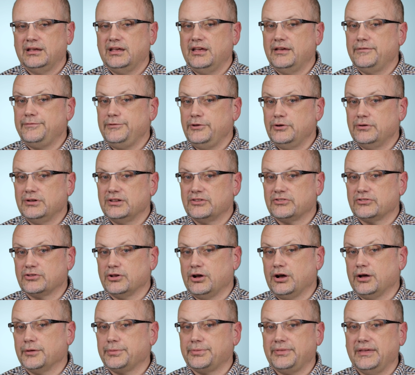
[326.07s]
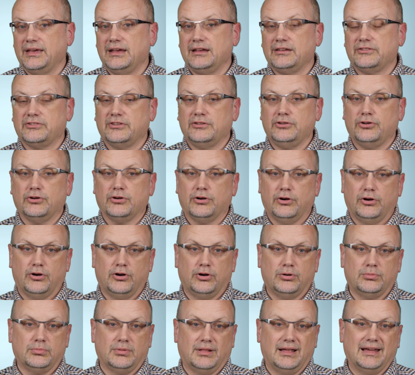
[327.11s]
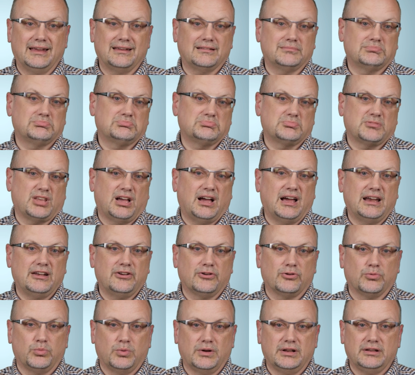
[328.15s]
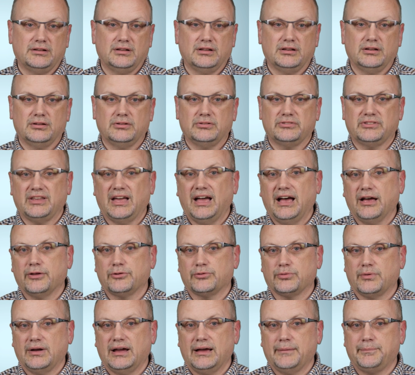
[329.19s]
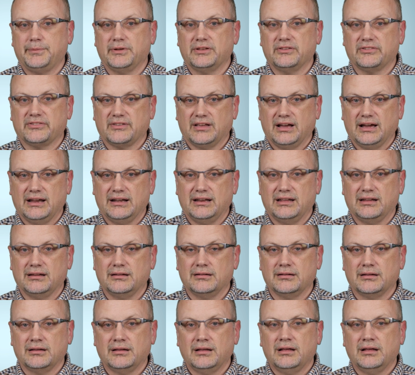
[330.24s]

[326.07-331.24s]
if you install things in your home like tighter windows, house wrap, and siding,